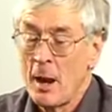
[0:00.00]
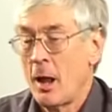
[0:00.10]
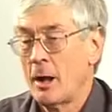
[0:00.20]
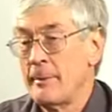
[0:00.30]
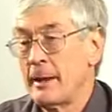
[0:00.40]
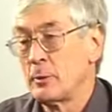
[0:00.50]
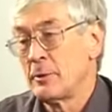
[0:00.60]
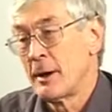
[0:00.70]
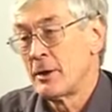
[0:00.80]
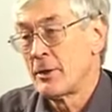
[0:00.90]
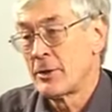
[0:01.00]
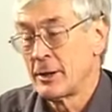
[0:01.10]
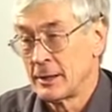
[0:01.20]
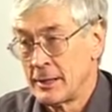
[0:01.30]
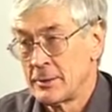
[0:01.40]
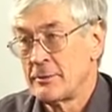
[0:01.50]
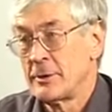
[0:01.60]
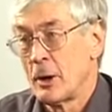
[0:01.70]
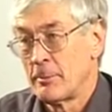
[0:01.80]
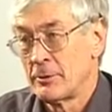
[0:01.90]
I met with both the leader of the
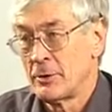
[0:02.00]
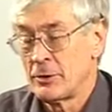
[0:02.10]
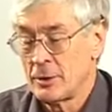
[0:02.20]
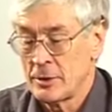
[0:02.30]
opposition,